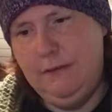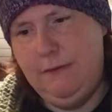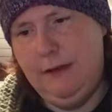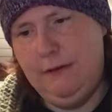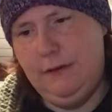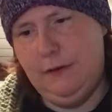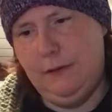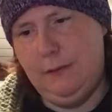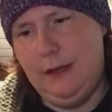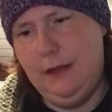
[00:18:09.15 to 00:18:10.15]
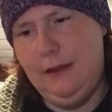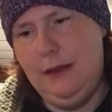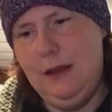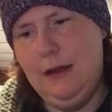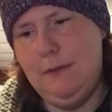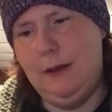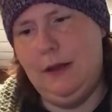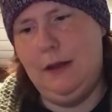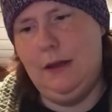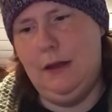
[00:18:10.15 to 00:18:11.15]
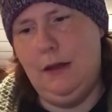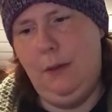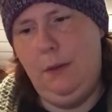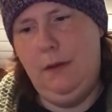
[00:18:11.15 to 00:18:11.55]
fastened all the way. There we go.